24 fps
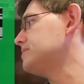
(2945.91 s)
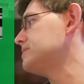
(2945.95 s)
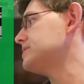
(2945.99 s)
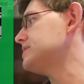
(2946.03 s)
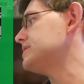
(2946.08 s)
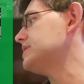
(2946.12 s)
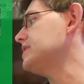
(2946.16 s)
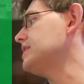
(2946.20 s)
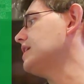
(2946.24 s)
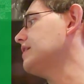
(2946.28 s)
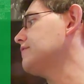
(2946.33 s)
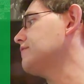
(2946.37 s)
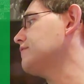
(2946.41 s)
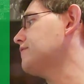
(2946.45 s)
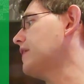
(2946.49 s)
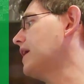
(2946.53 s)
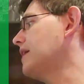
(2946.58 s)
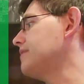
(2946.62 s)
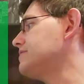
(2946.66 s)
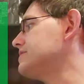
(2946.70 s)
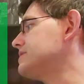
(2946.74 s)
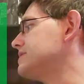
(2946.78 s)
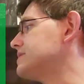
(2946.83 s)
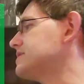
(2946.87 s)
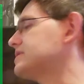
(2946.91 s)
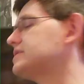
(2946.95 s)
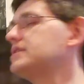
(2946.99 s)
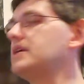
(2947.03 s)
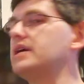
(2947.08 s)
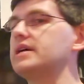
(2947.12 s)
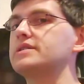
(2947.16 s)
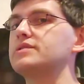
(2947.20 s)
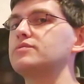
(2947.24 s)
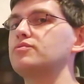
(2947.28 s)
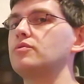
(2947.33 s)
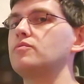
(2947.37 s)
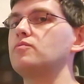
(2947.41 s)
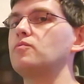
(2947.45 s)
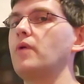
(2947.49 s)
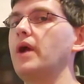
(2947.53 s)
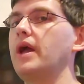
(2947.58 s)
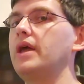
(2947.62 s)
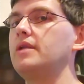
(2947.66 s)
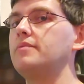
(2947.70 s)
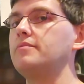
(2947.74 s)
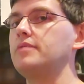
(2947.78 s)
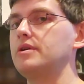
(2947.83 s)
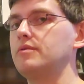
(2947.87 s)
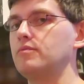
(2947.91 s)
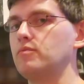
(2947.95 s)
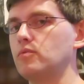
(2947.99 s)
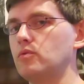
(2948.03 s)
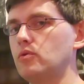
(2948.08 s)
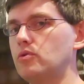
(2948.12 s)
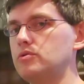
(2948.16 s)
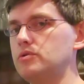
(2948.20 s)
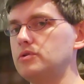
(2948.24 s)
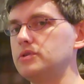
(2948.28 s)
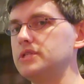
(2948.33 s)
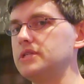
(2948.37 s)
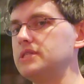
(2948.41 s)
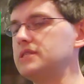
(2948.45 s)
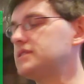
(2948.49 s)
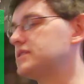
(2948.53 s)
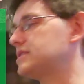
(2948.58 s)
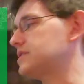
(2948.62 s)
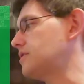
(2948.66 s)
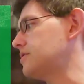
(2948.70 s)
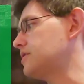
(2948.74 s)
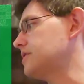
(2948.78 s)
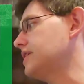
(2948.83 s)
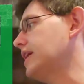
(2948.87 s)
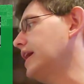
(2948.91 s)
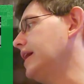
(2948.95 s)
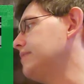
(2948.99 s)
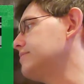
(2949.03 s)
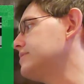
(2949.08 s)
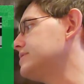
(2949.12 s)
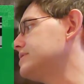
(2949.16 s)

See, that 5 and 6 were randomly rolled at the start of the game to